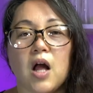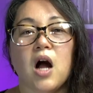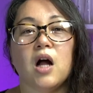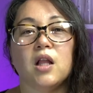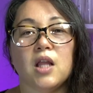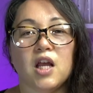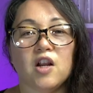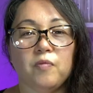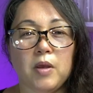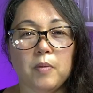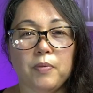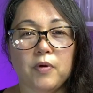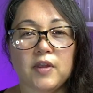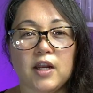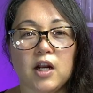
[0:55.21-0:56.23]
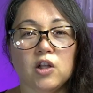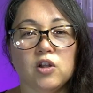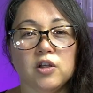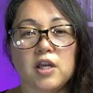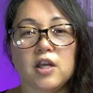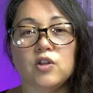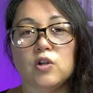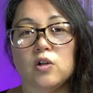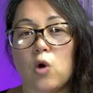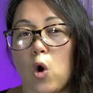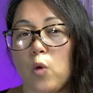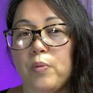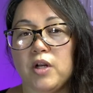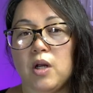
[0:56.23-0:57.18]
a lot of people that are looking to
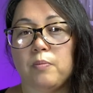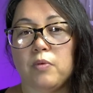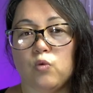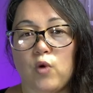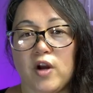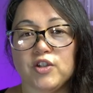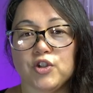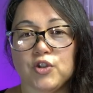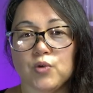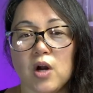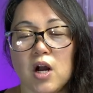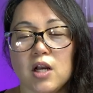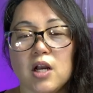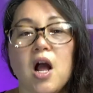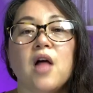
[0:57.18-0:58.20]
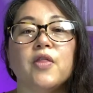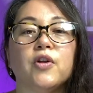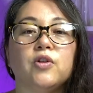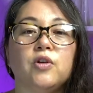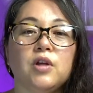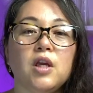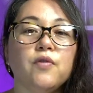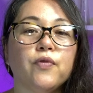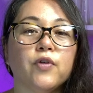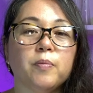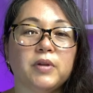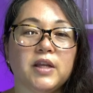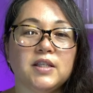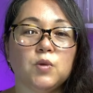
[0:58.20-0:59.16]
open up a restaurant, they're looking for
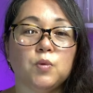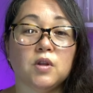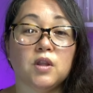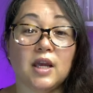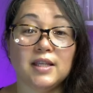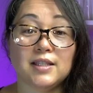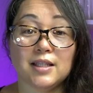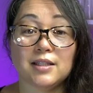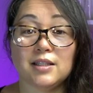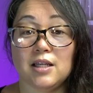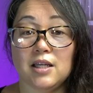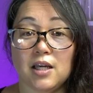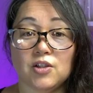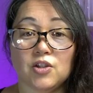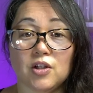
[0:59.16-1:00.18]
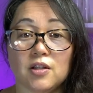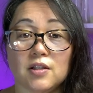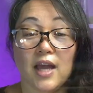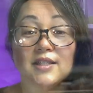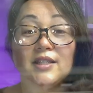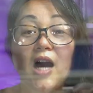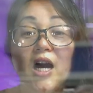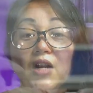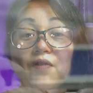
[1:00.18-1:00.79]
places with existing kitchens. It's kind